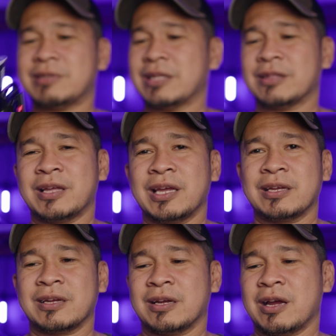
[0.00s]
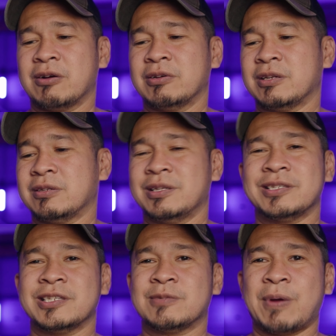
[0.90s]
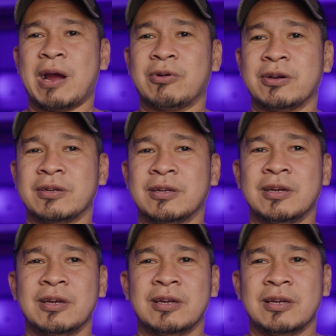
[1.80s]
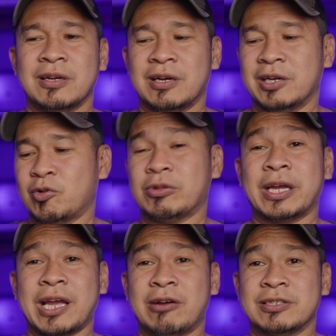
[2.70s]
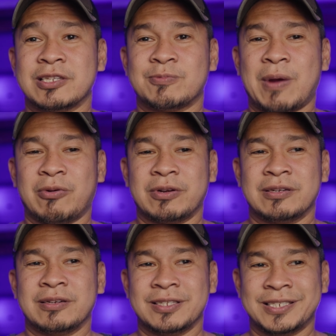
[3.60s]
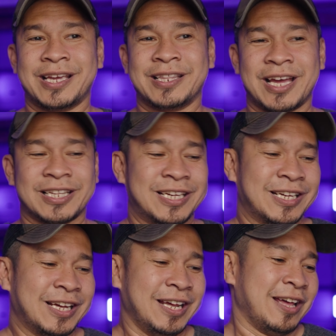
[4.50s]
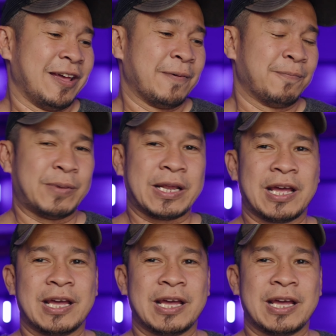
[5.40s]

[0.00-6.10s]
didn't like how this is powered. I don't like how this is powered. It's saying that. But